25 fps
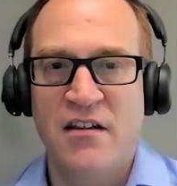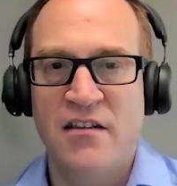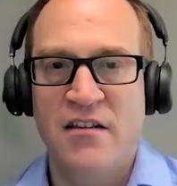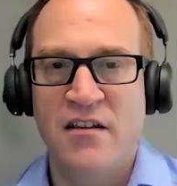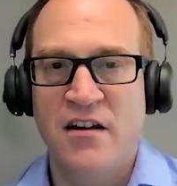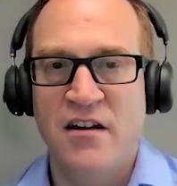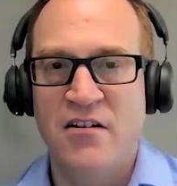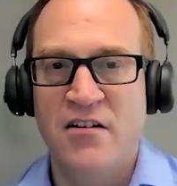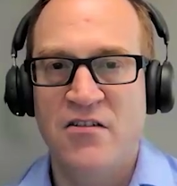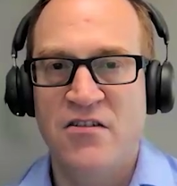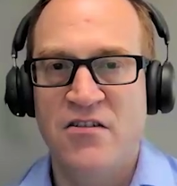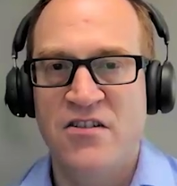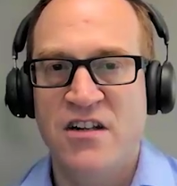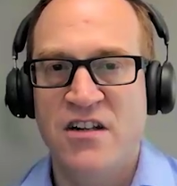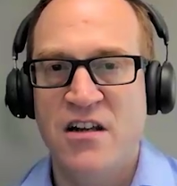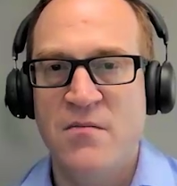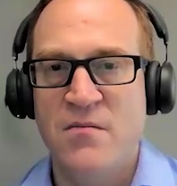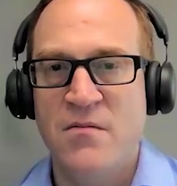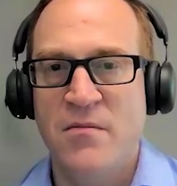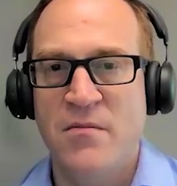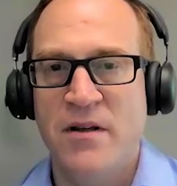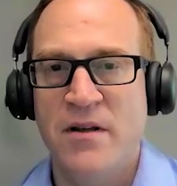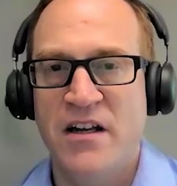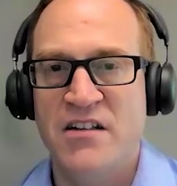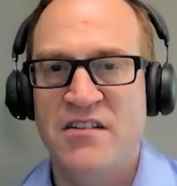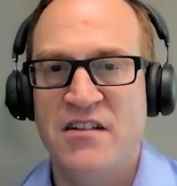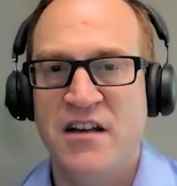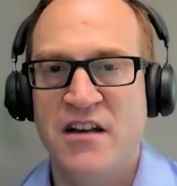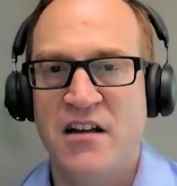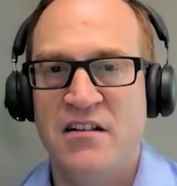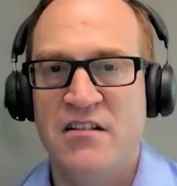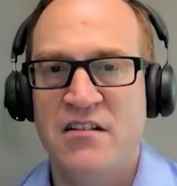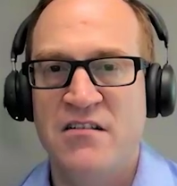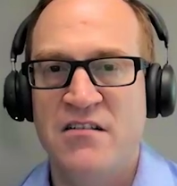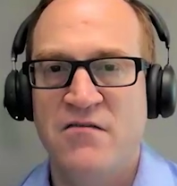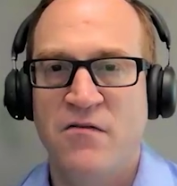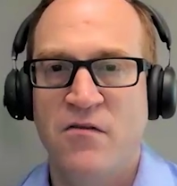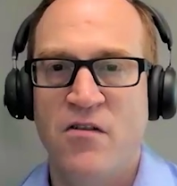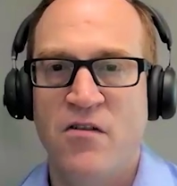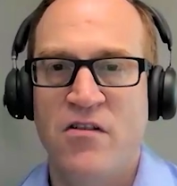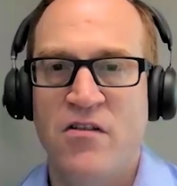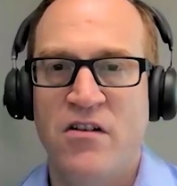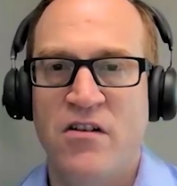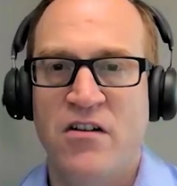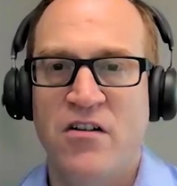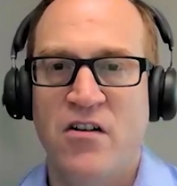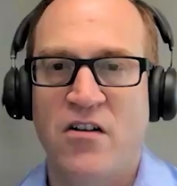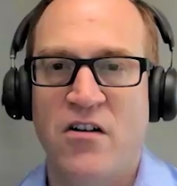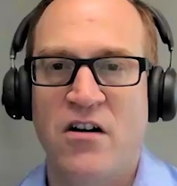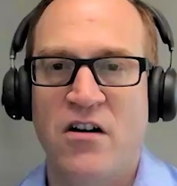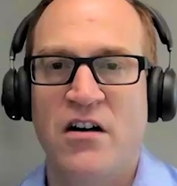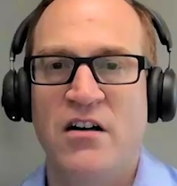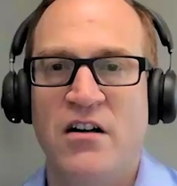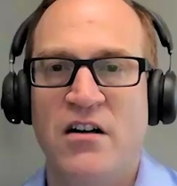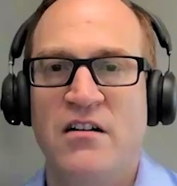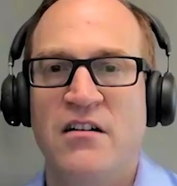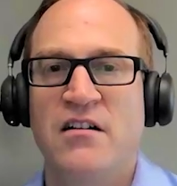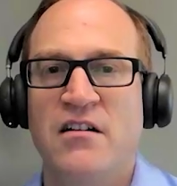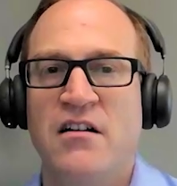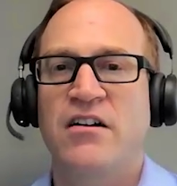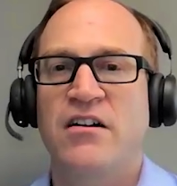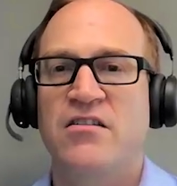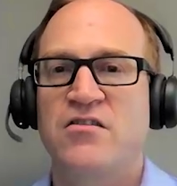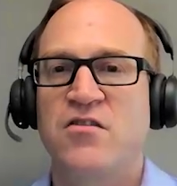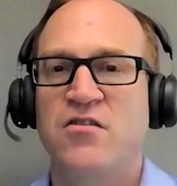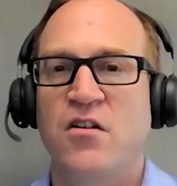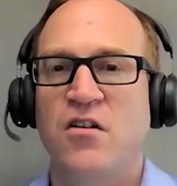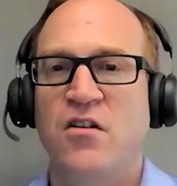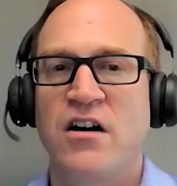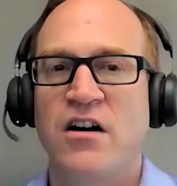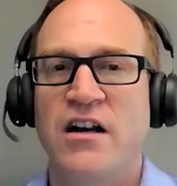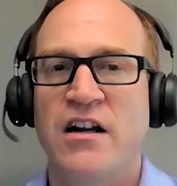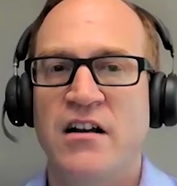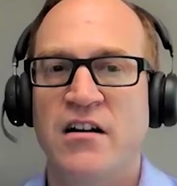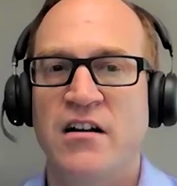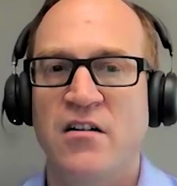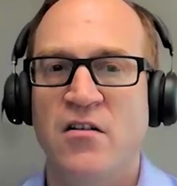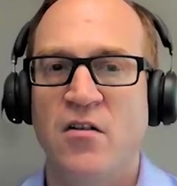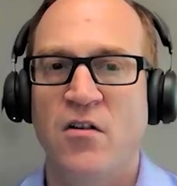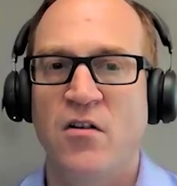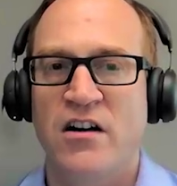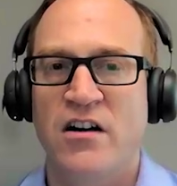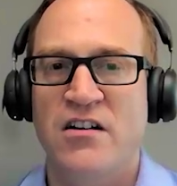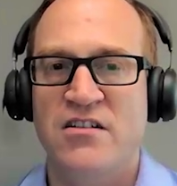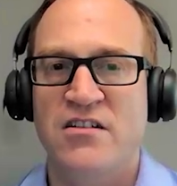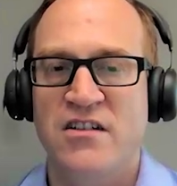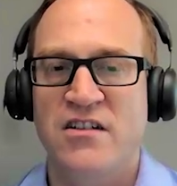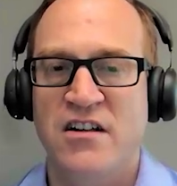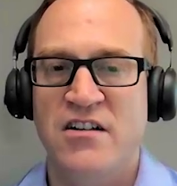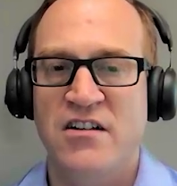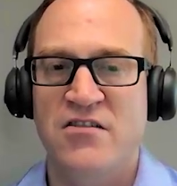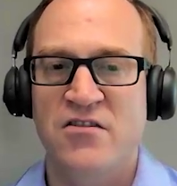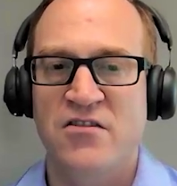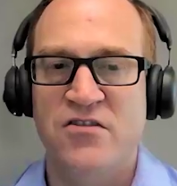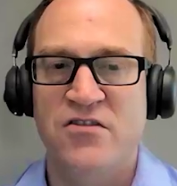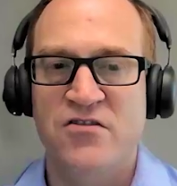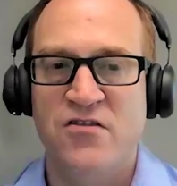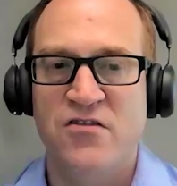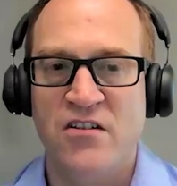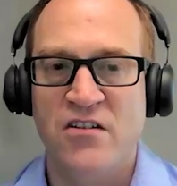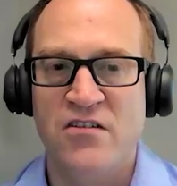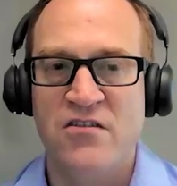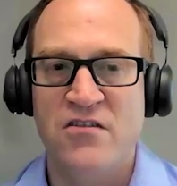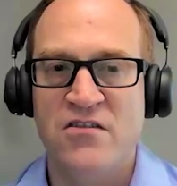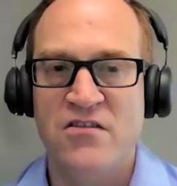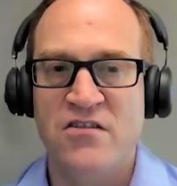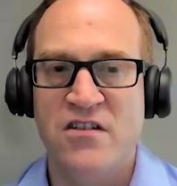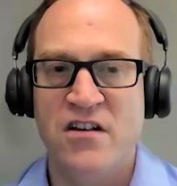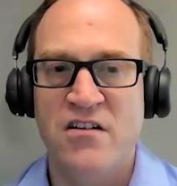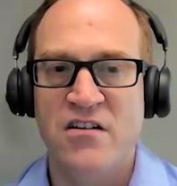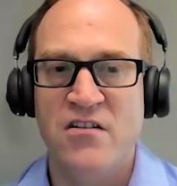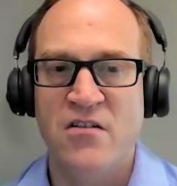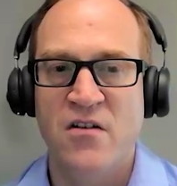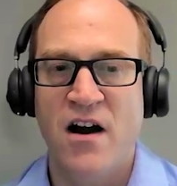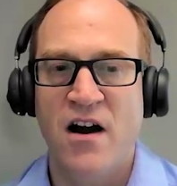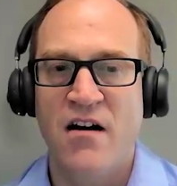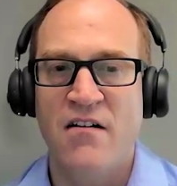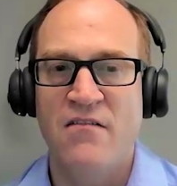and that your schema makes sense for the current regulatory and organizational structures that you